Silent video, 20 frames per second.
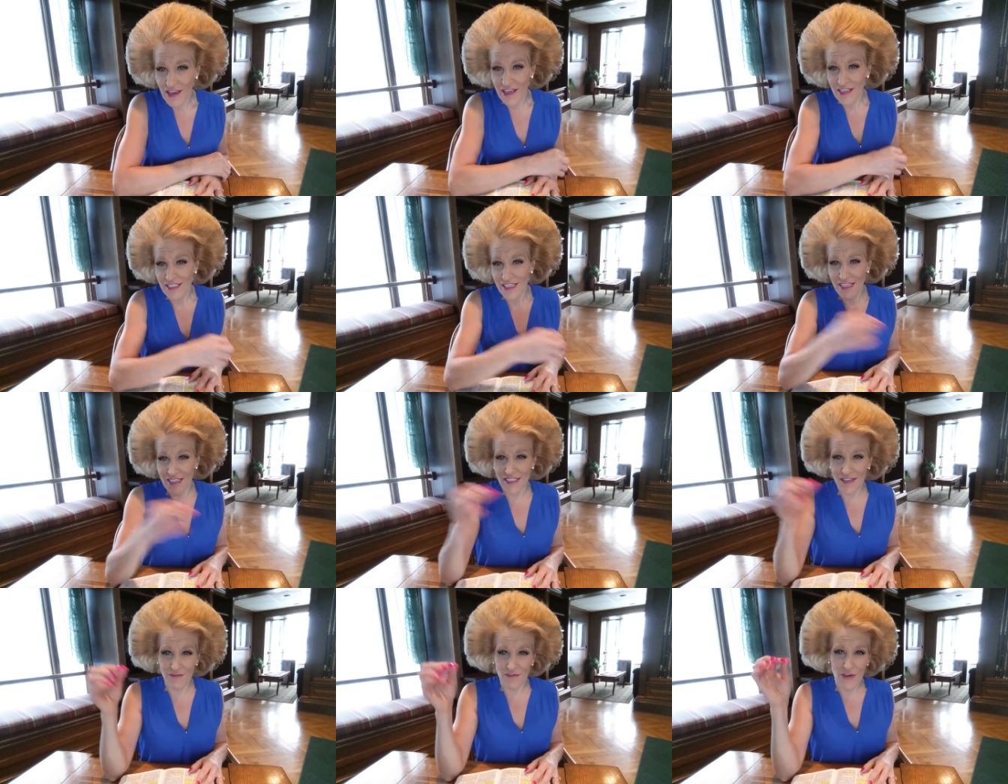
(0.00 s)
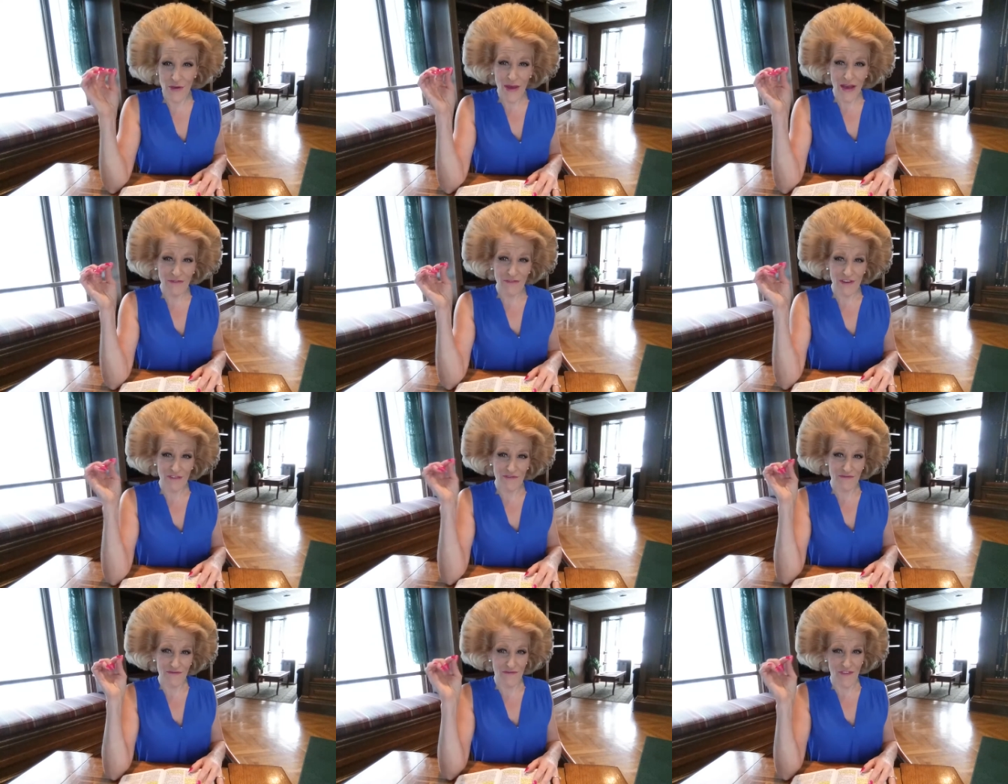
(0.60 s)
he says, if you have
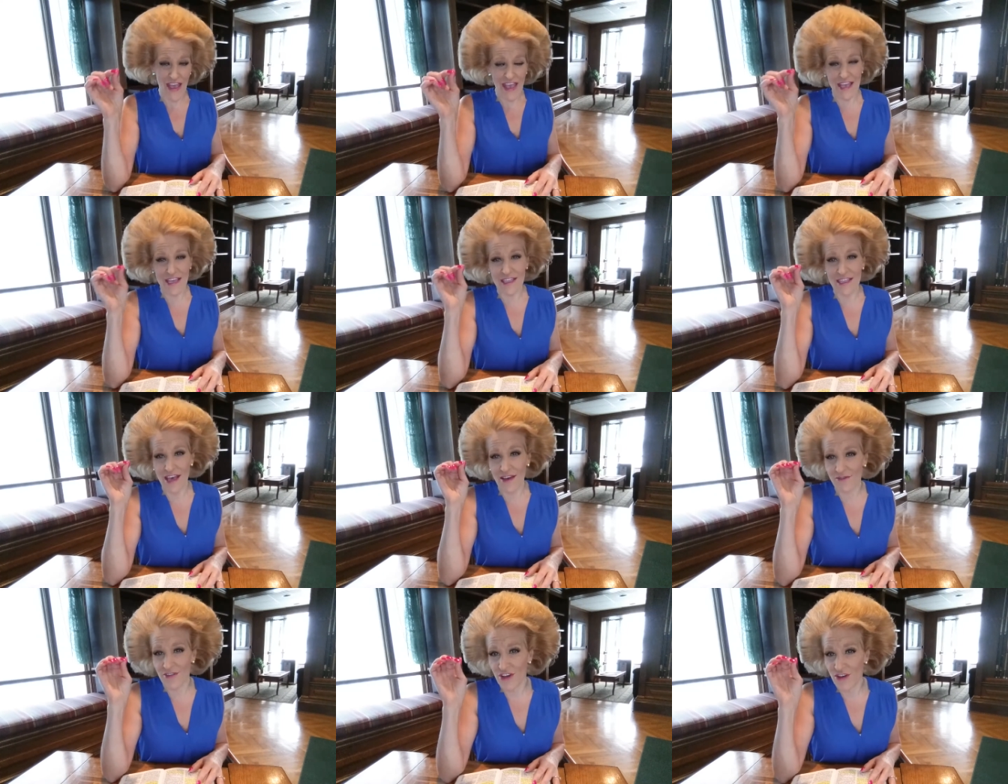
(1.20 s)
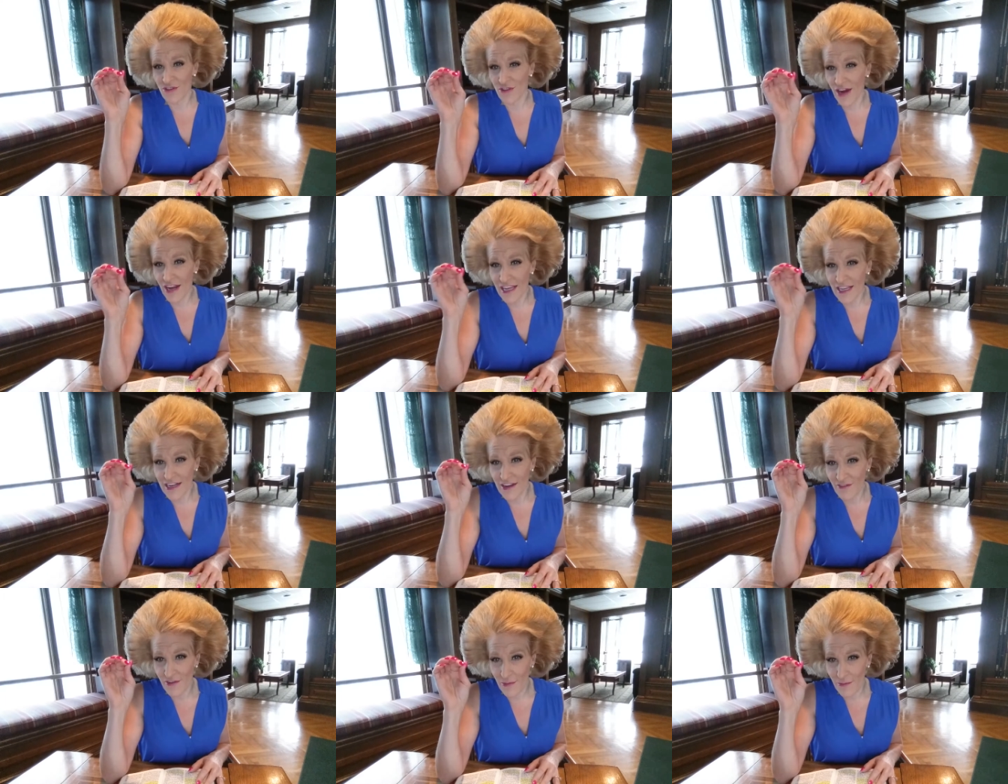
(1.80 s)
a faith of a
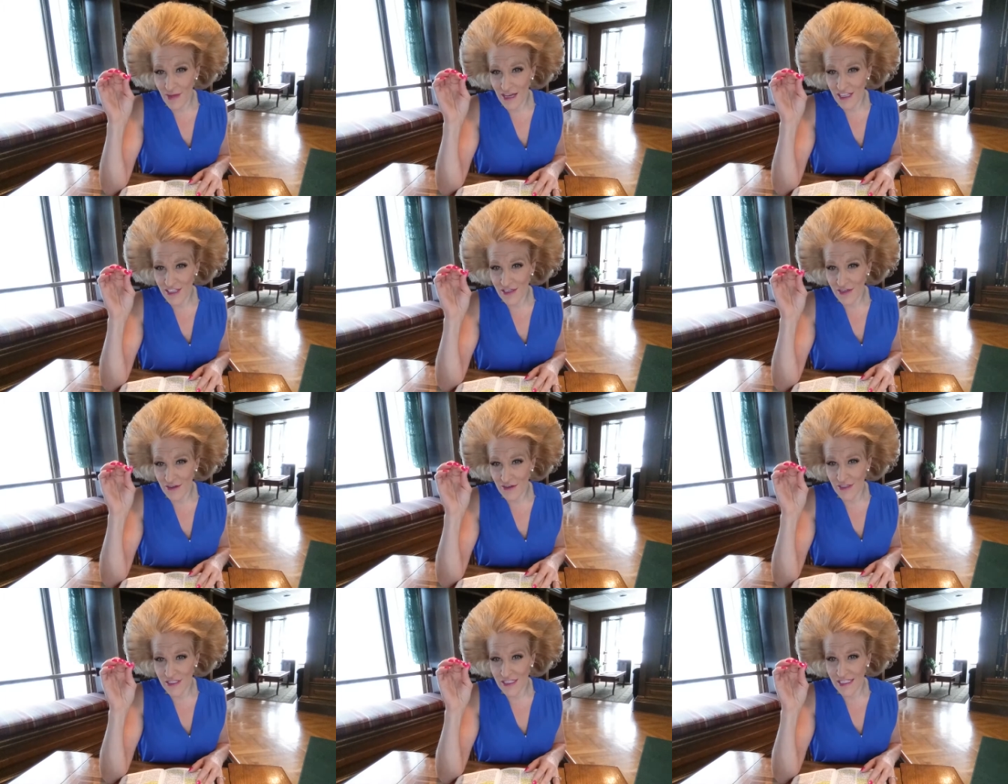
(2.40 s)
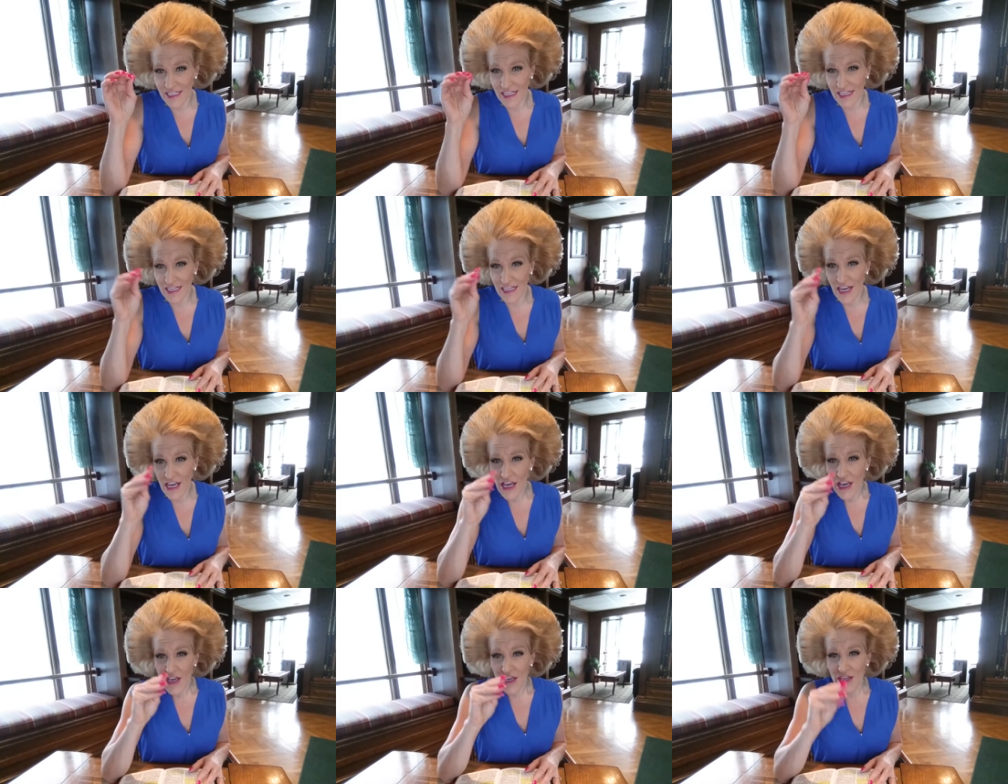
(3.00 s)
grain of a mustard seed,
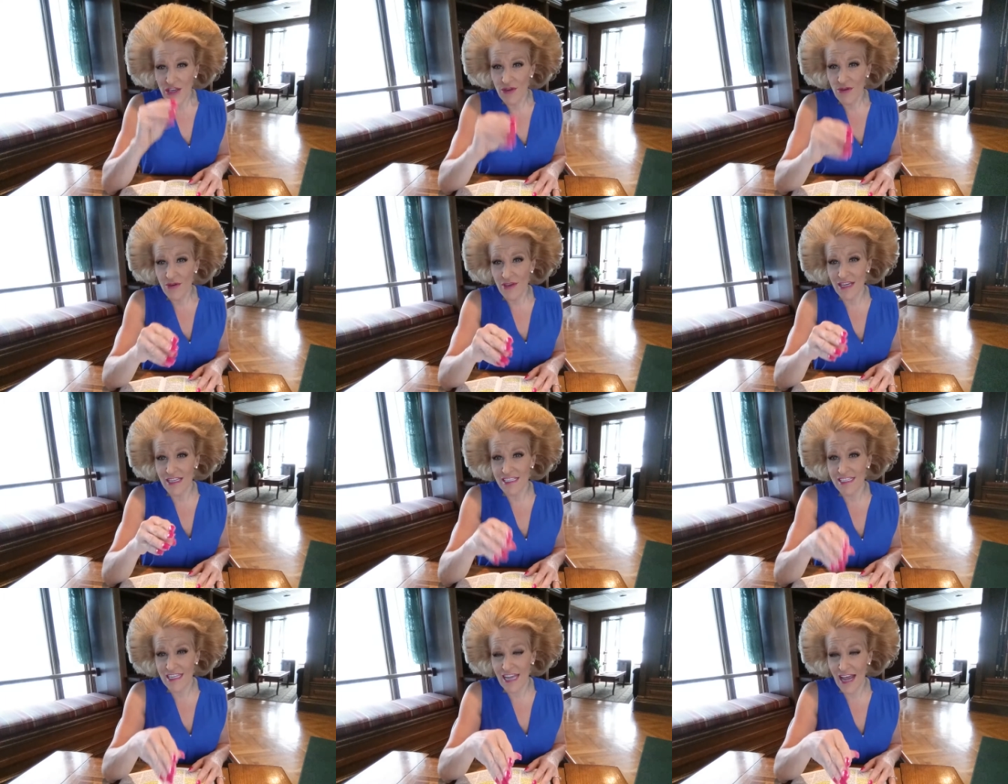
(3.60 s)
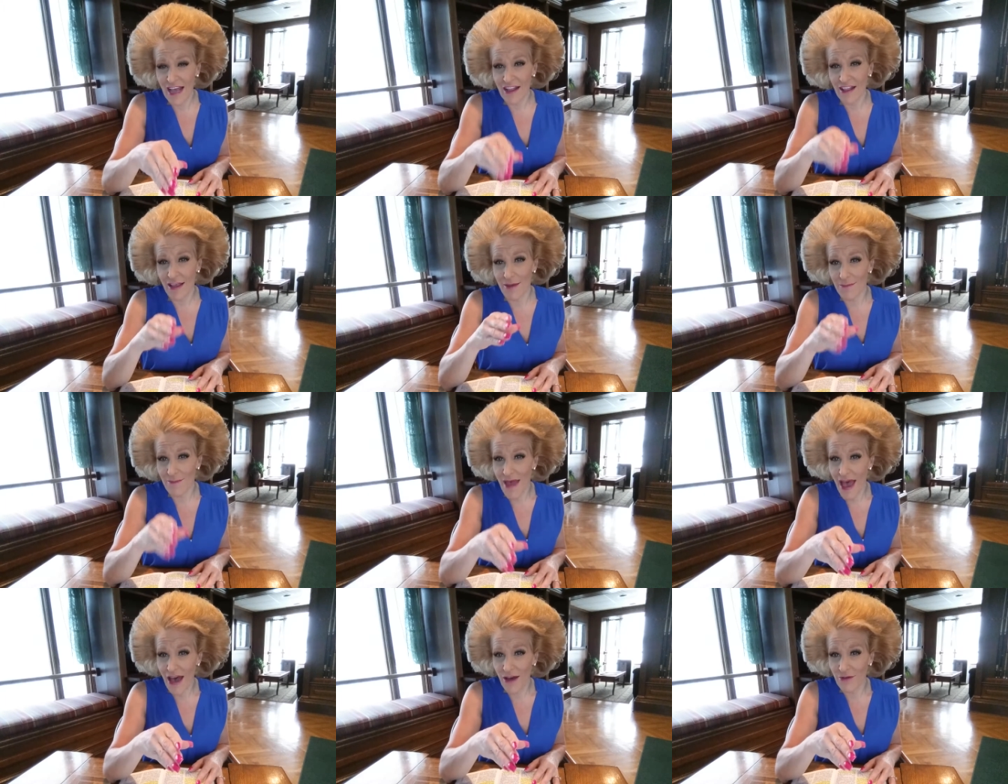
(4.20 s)
you can tell a
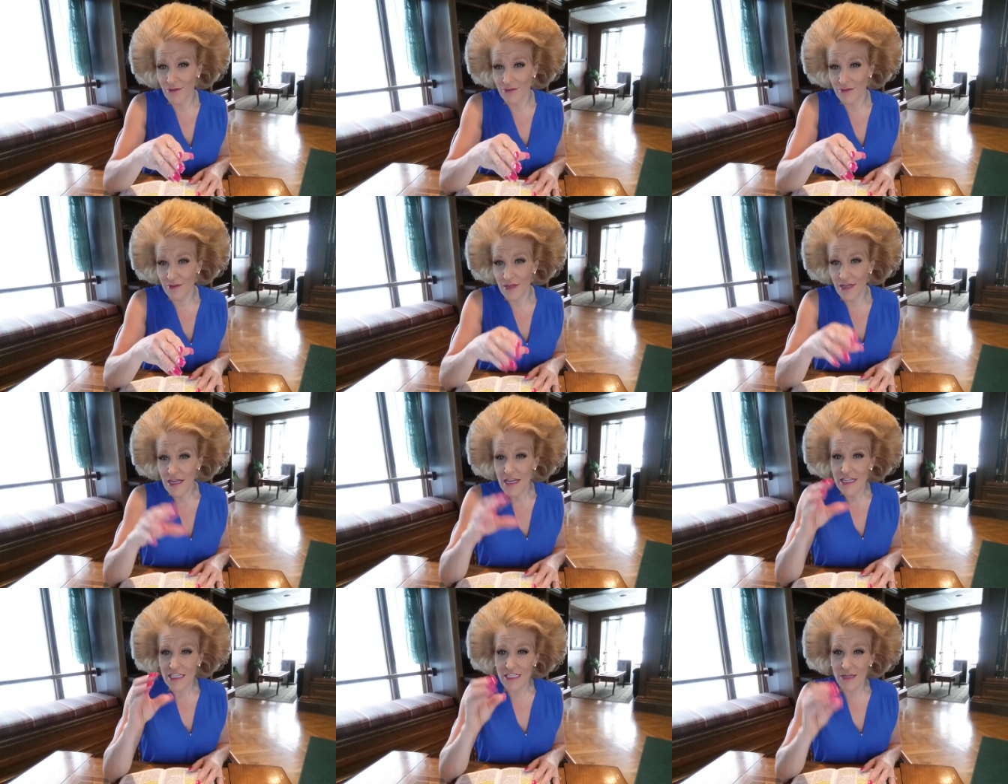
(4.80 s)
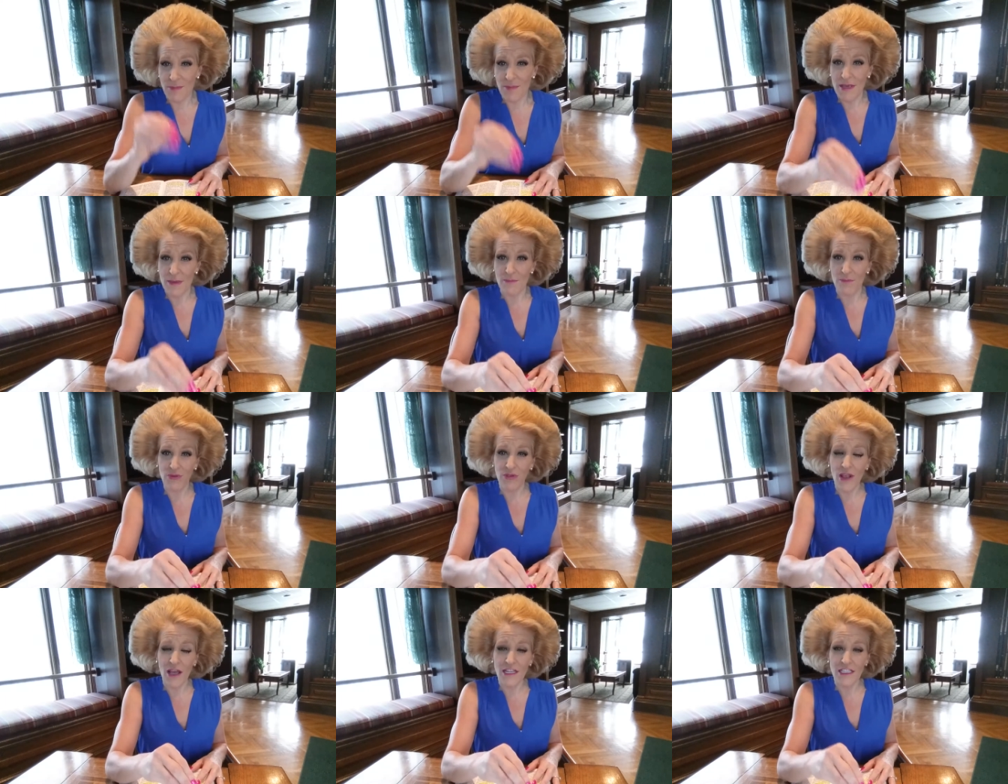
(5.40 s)
mountain to be
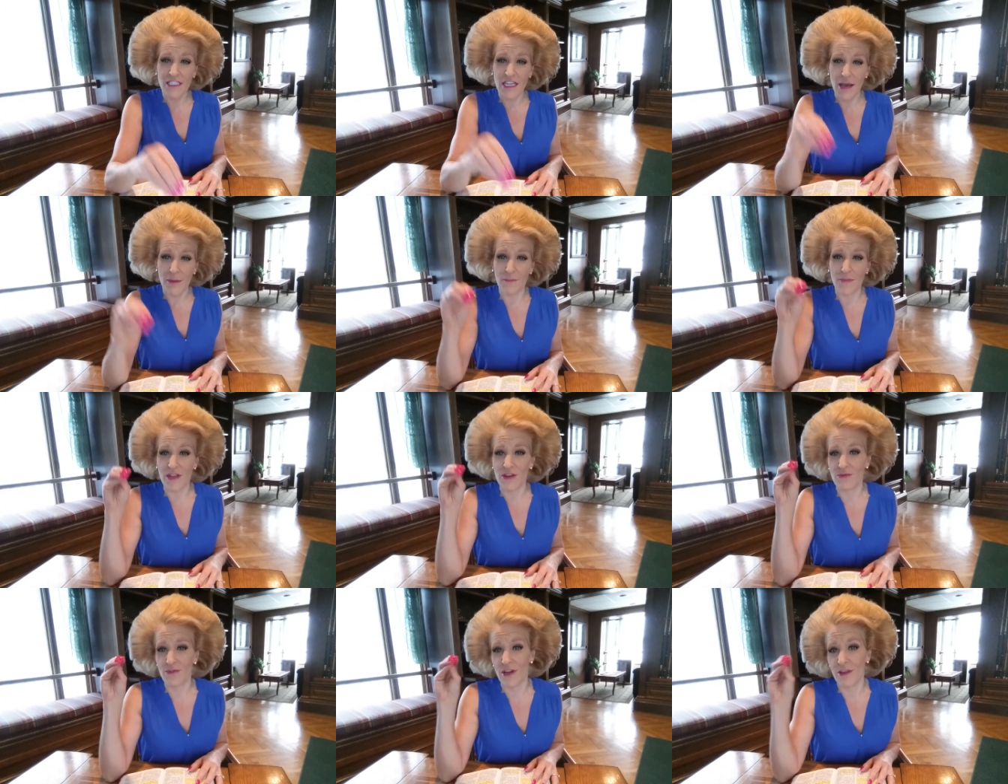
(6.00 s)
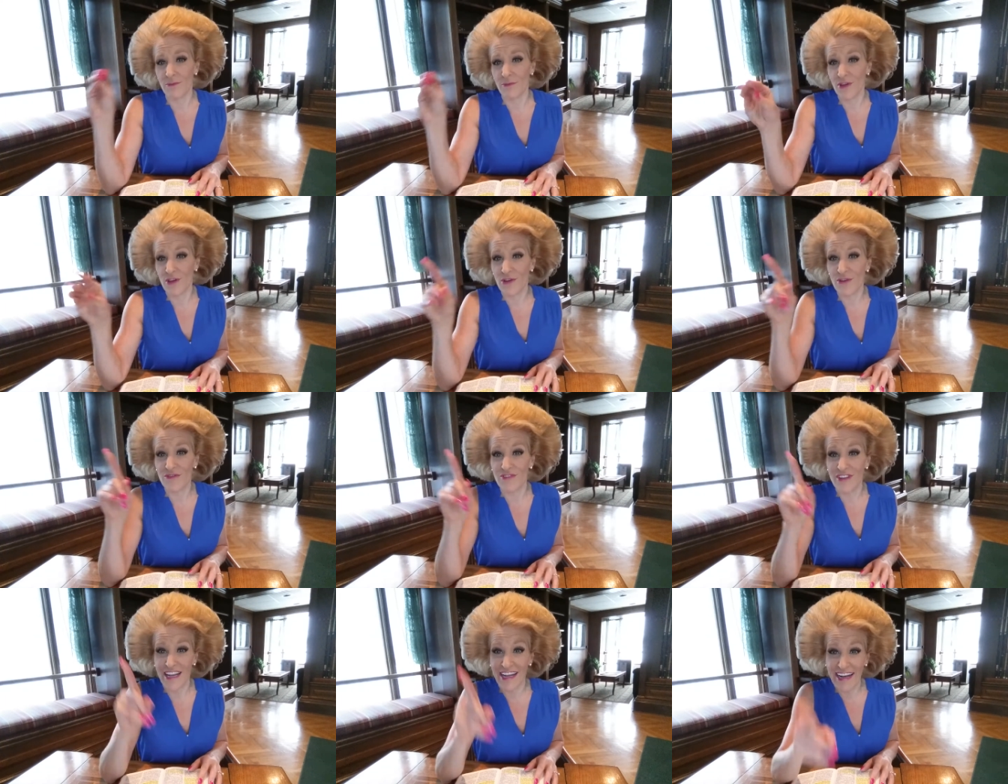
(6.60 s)
plucked up and
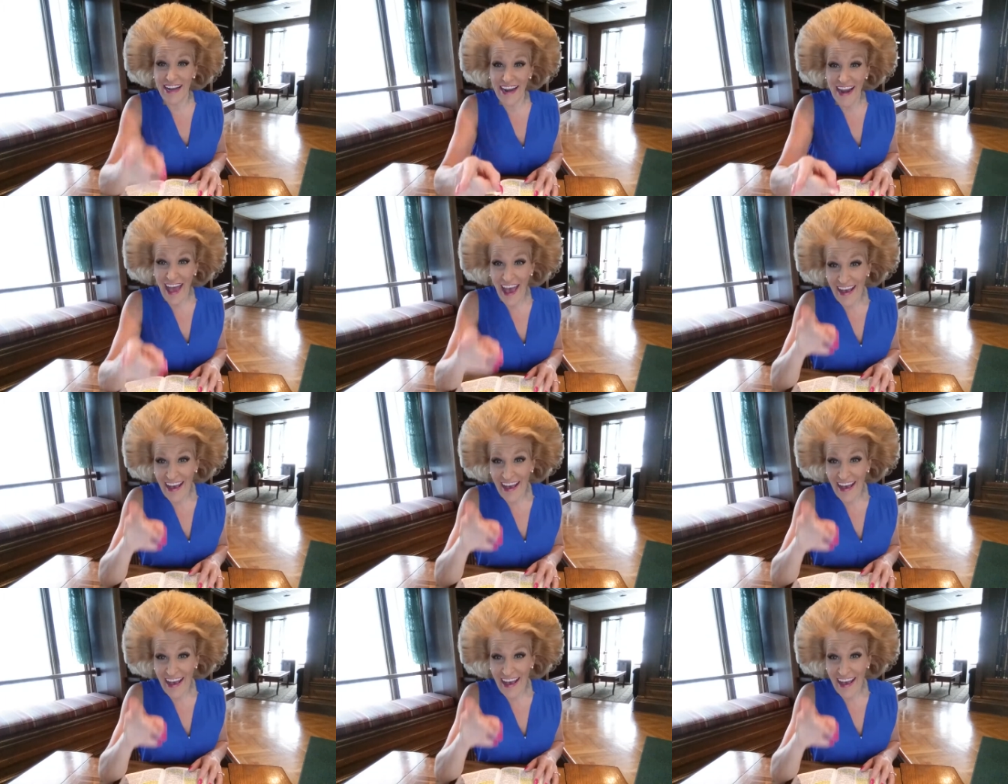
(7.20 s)
removed, and it